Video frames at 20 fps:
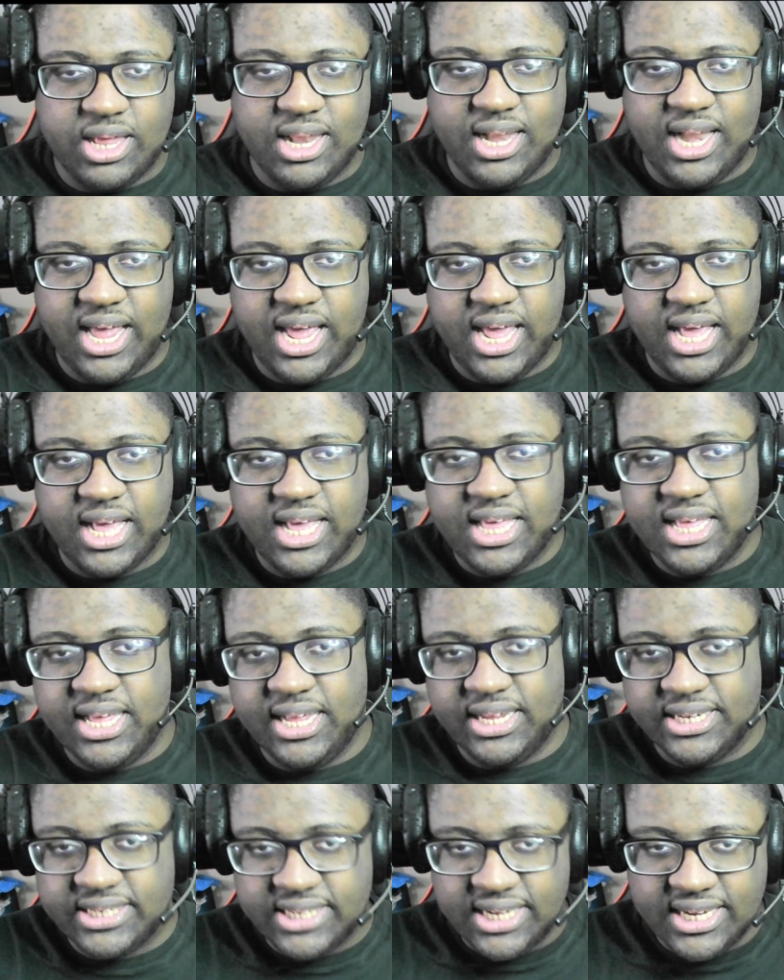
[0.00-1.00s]
Like,
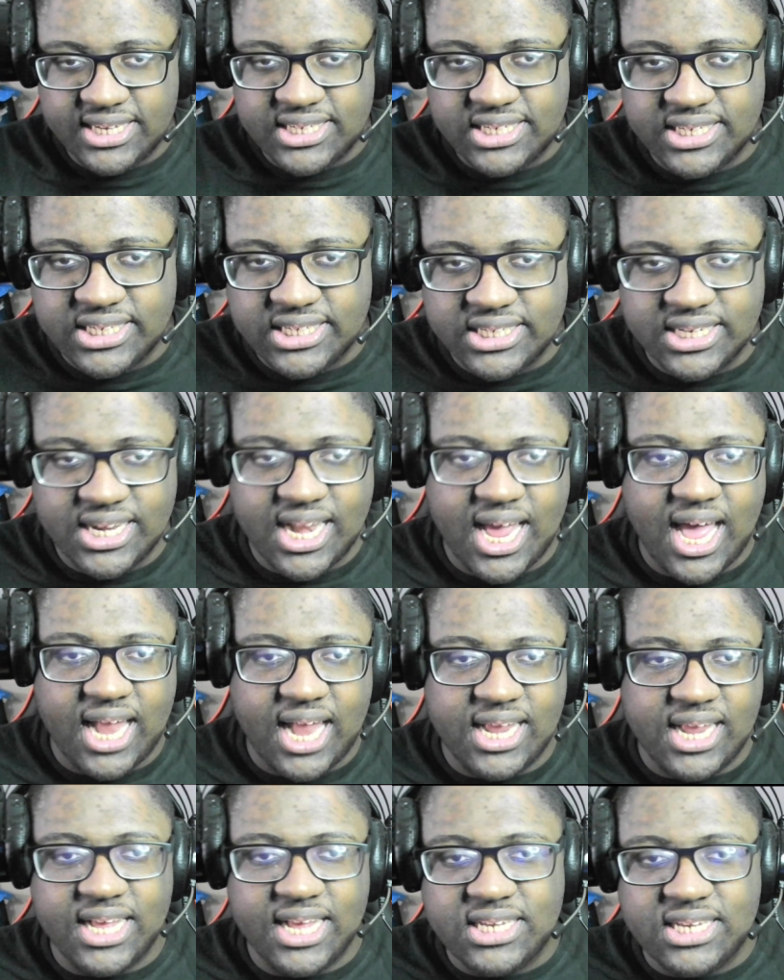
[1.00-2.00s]
because it is
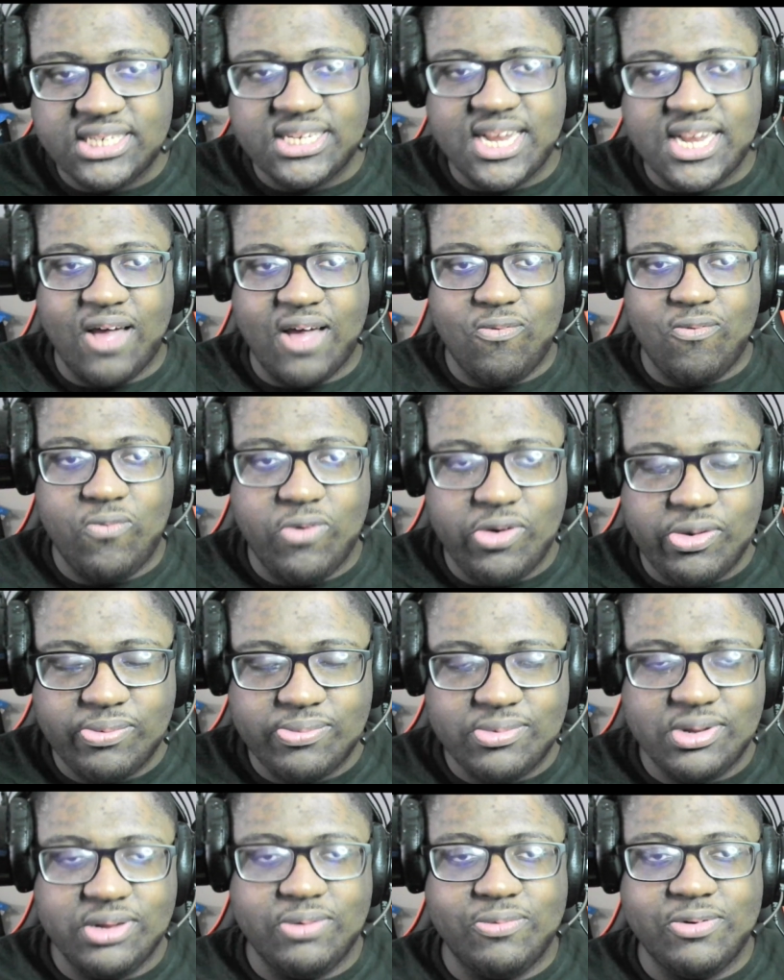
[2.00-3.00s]
not worth
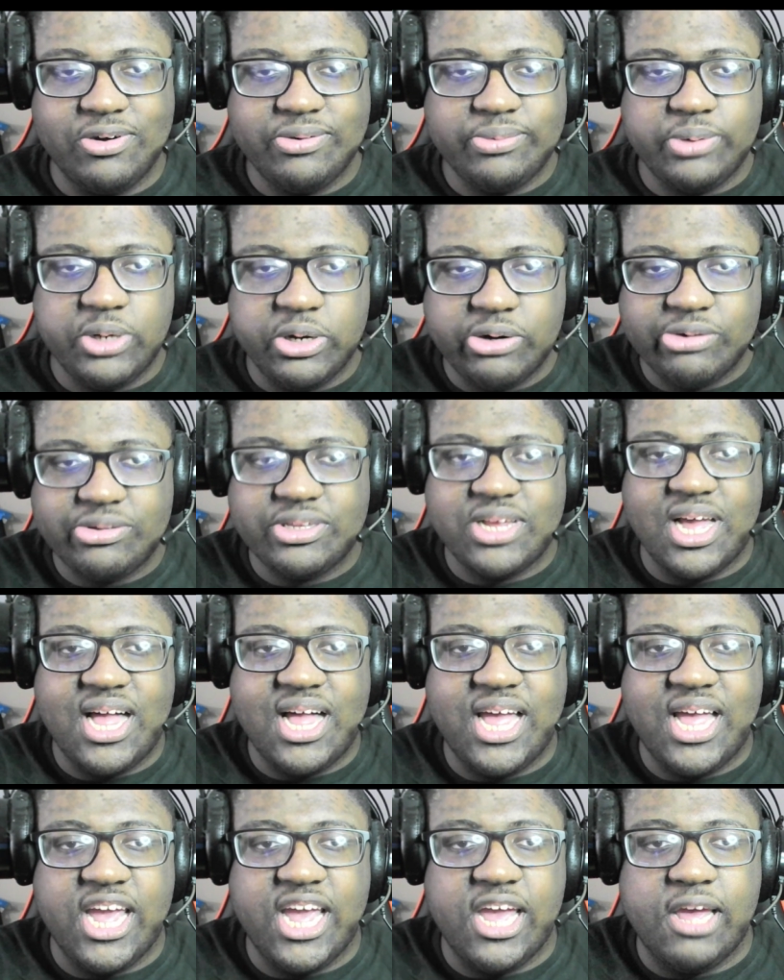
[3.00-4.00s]
your
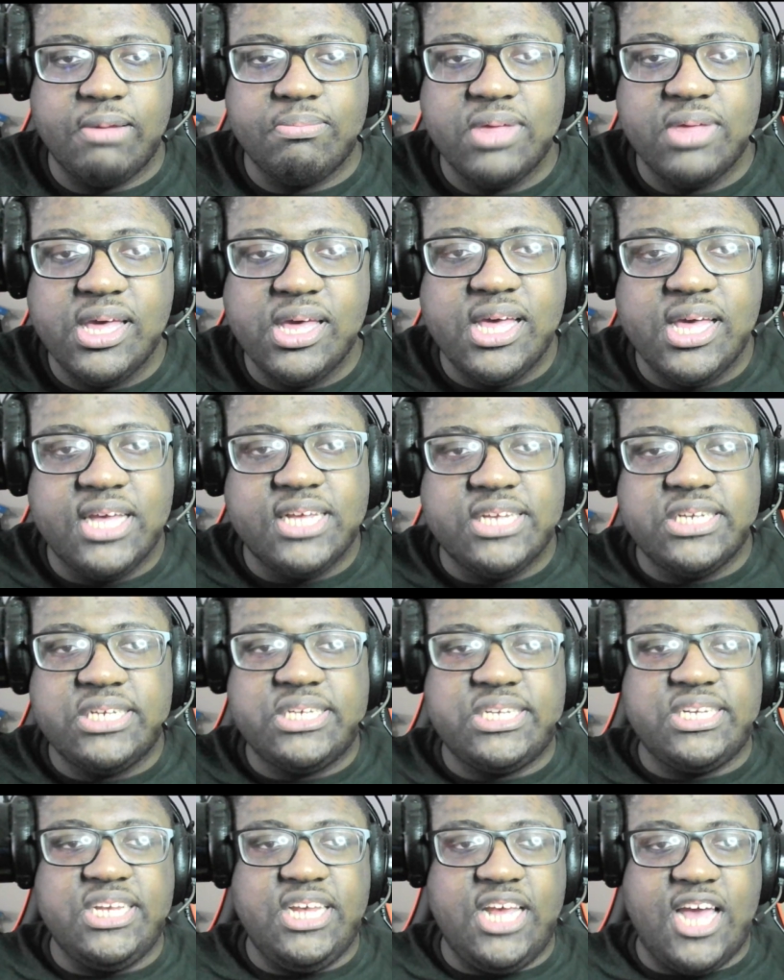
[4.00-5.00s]
time
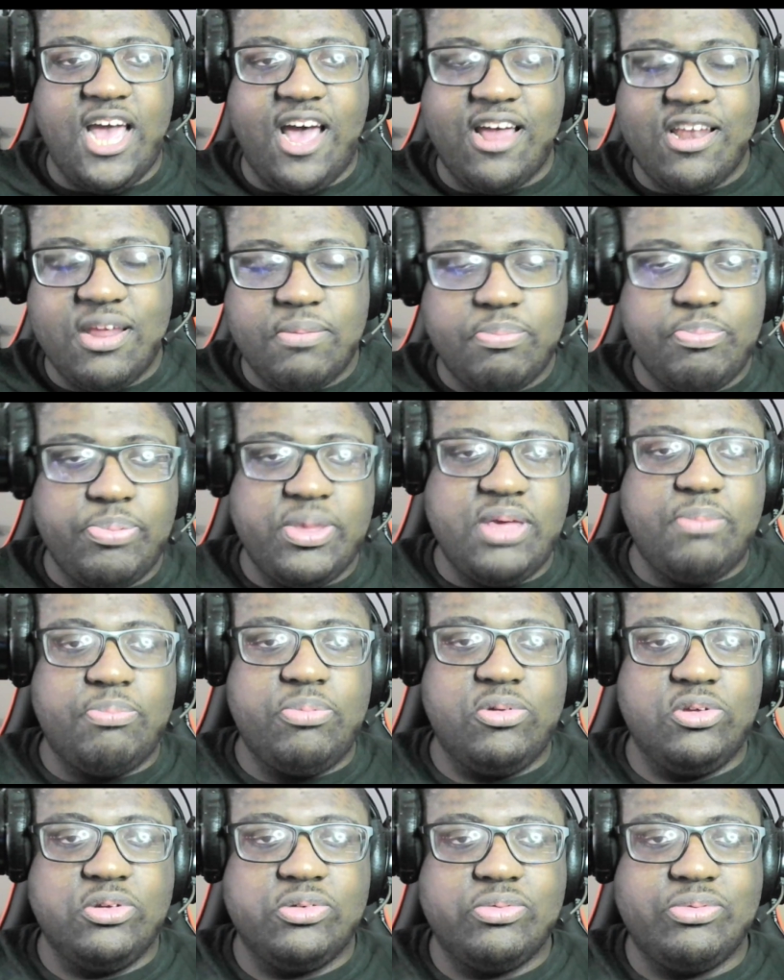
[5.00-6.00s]
seeing other
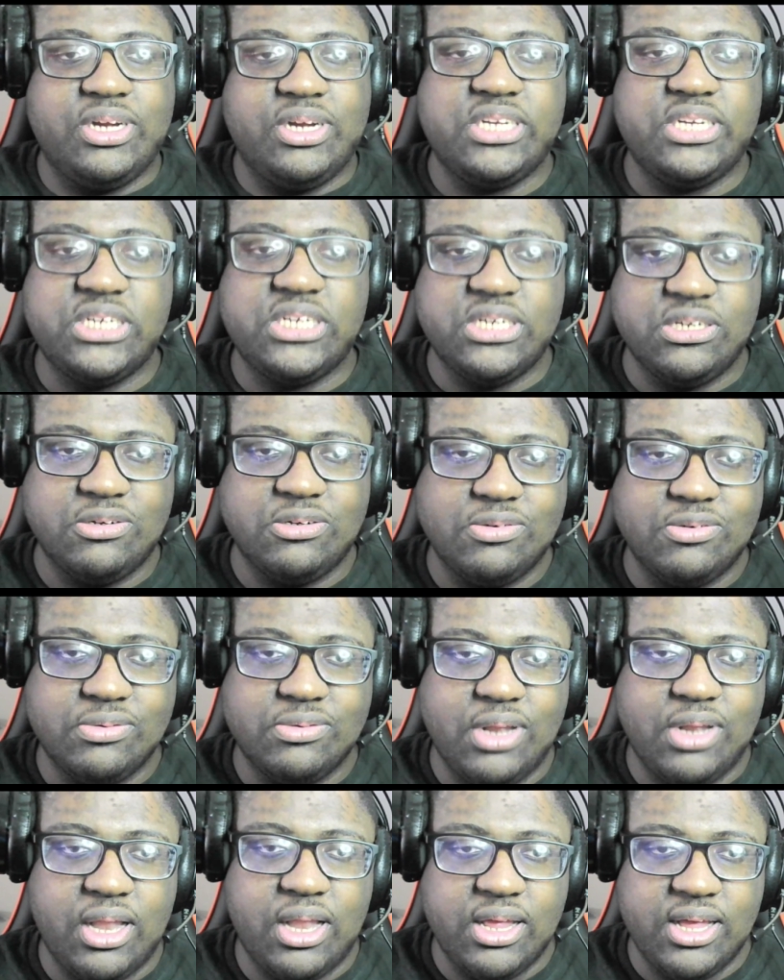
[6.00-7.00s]
people wrestle
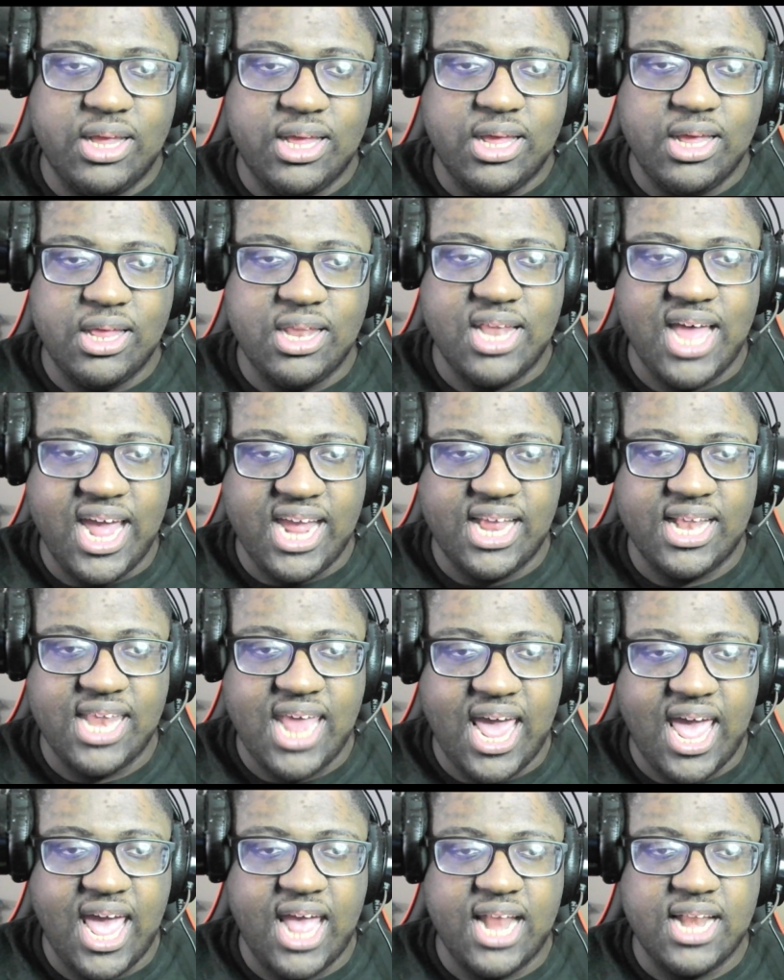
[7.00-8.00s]
like
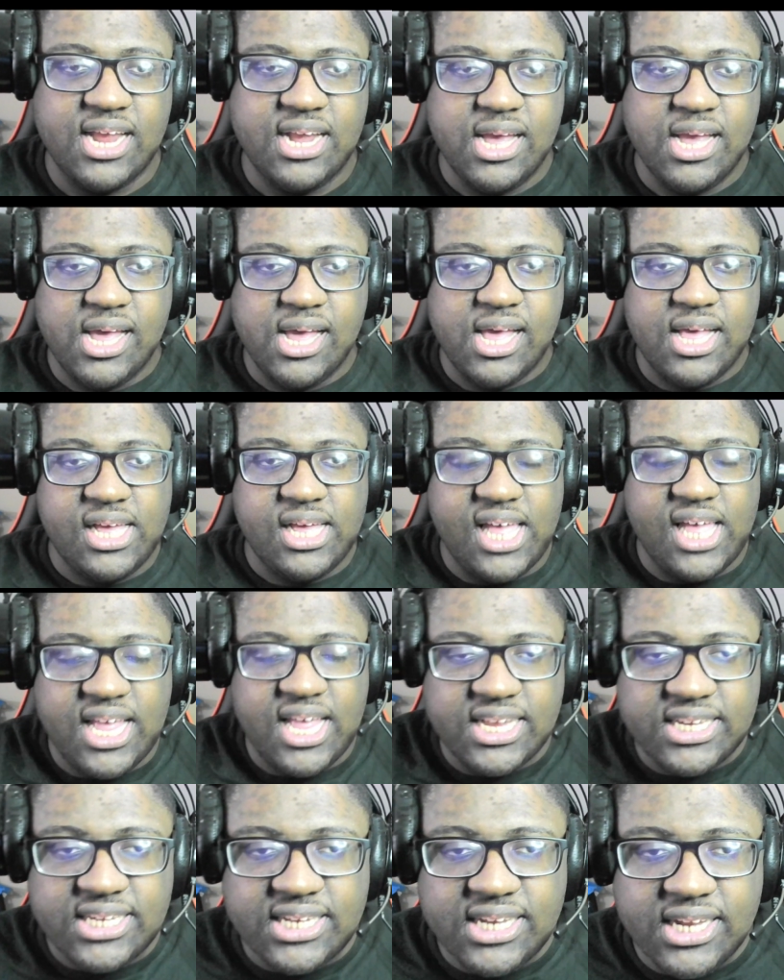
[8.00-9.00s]
that.
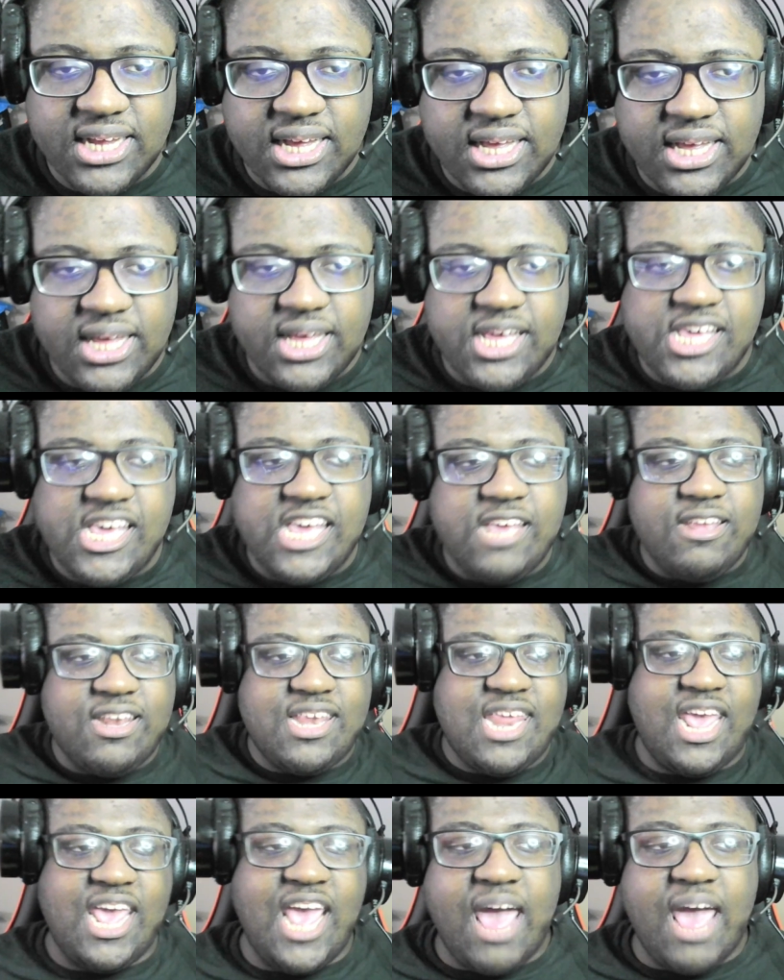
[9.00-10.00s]
Because
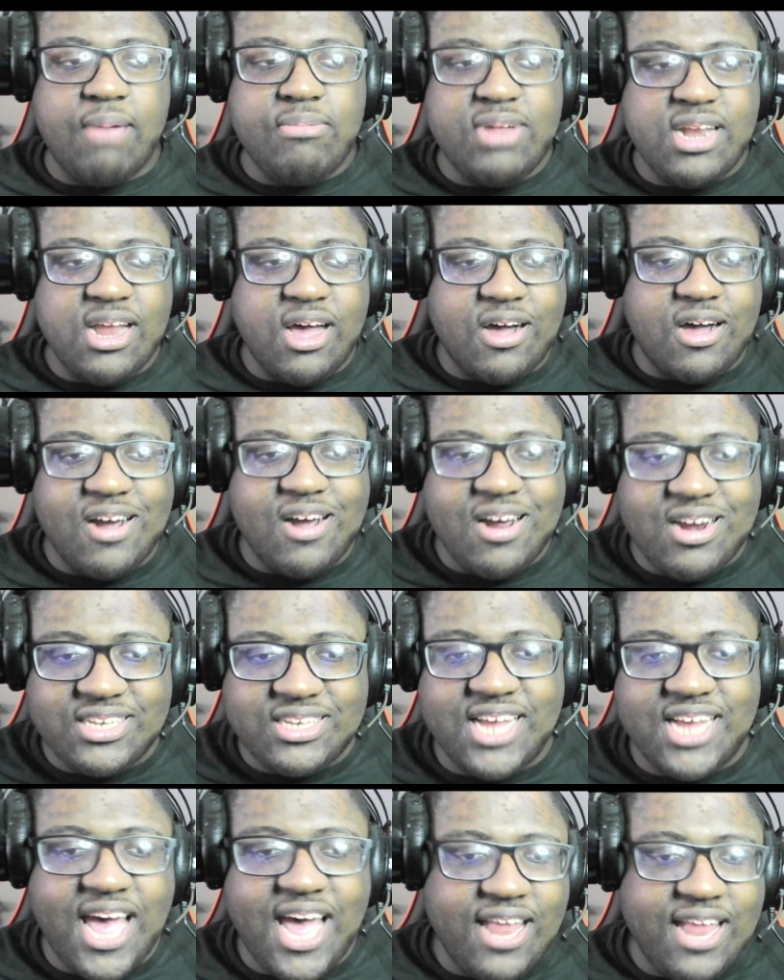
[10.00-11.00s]
they having a hard
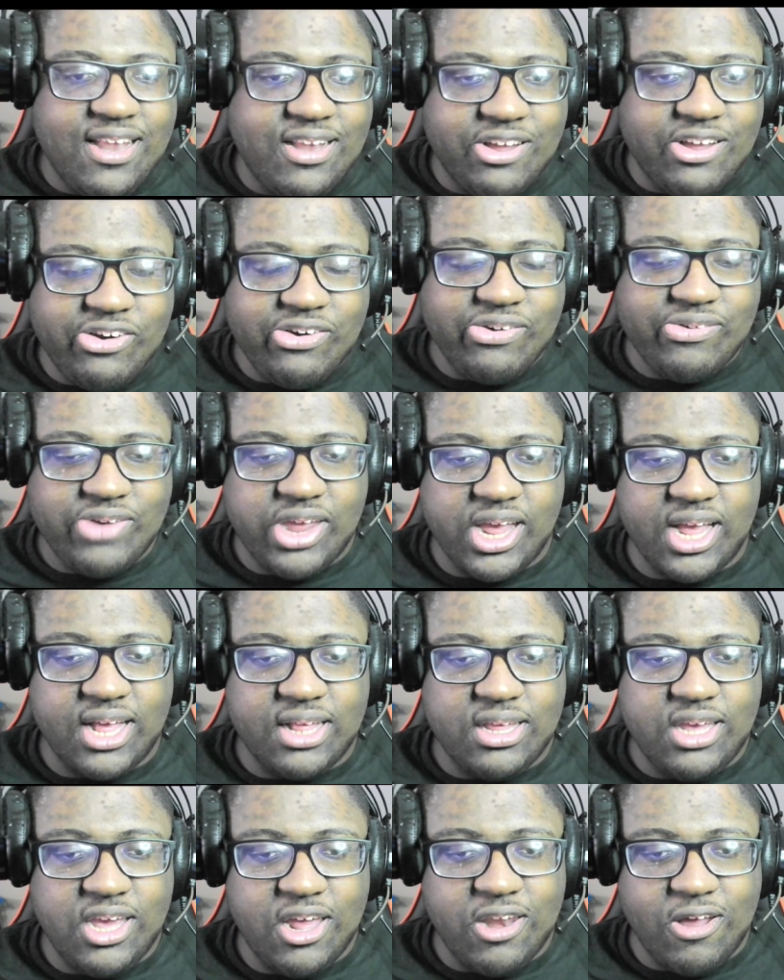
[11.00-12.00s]
time
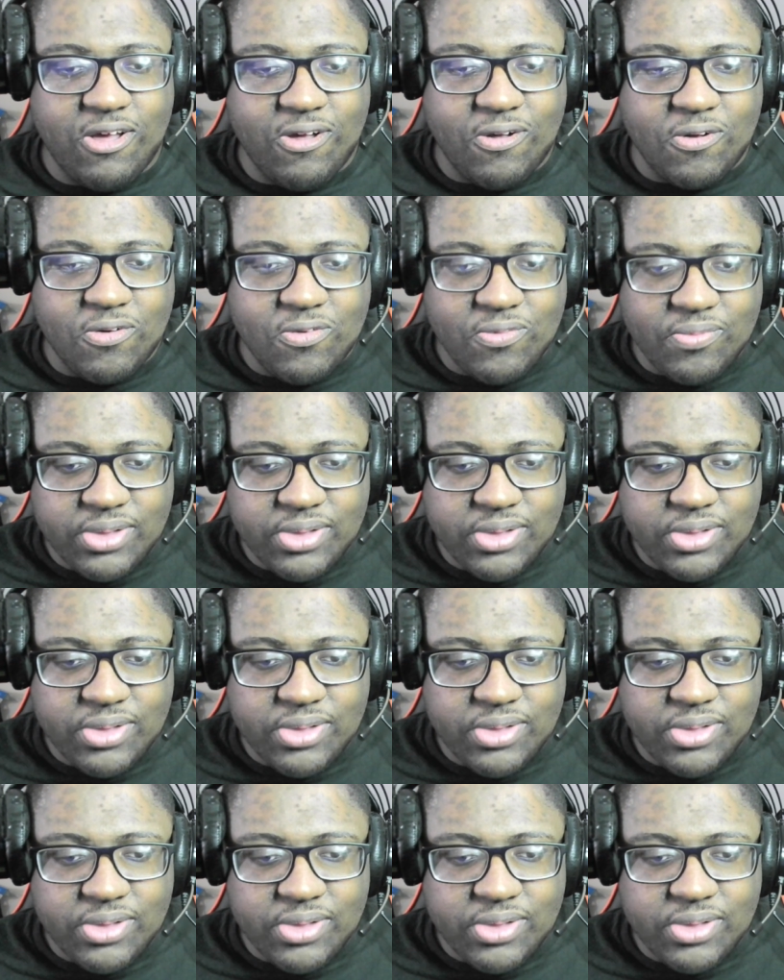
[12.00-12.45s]
learning, you know.